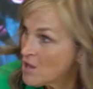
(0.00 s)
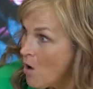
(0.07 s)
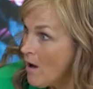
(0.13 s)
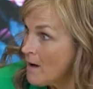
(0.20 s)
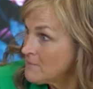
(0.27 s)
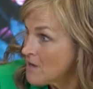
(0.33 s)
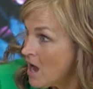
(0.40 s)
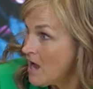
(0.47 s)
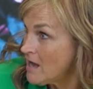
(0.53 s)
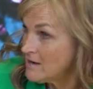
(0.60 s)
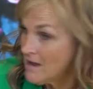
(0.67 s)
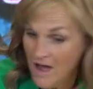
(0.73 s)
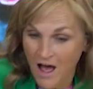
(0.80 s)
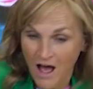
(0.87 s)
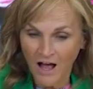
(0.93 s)
I'm not.
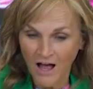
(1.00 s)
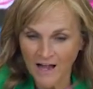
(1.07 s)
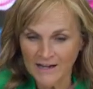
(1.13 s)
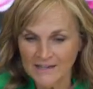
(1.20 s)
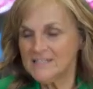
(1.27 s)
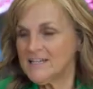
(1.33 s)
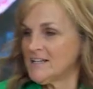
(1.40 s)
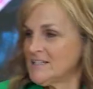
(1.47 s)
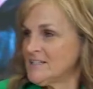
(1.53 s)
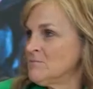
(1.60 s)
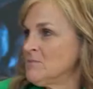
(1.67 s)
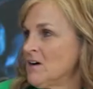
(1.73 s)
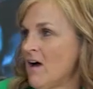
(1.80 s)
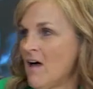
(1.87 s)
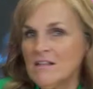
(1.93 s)
I texted
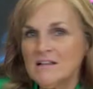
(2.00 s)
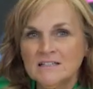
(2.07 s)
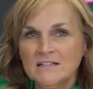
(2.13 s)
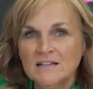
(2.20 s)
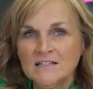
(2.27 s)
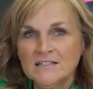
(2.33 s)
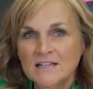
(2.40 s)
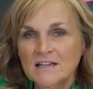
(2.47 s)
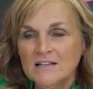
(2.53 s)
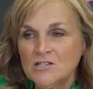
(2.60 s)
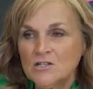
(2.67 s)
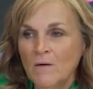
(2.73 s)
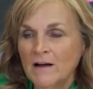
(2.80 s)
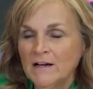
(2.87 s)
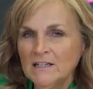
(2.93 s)
Magalis and I said,
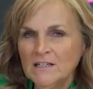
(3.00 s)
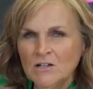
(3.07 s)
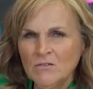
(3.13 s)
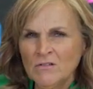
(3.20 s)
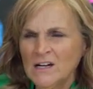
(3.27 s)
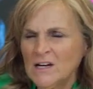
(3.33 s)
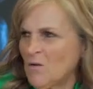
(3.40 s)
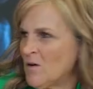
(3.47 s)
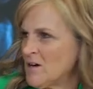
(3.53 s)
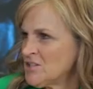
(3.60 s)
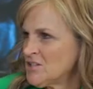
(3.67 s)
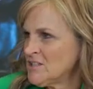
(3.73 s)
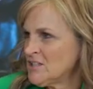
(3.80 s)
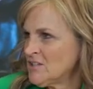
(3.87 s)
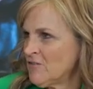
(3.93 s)
do I need to create
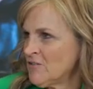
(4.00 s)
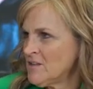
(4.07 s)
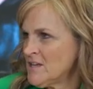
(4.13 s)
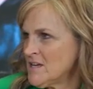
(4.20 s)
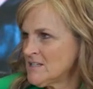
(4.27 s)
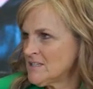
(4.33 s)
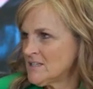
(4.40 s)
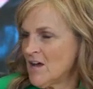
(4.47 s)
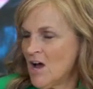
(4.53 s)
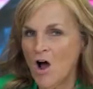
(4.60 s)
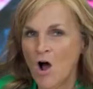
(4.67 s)
questions for this?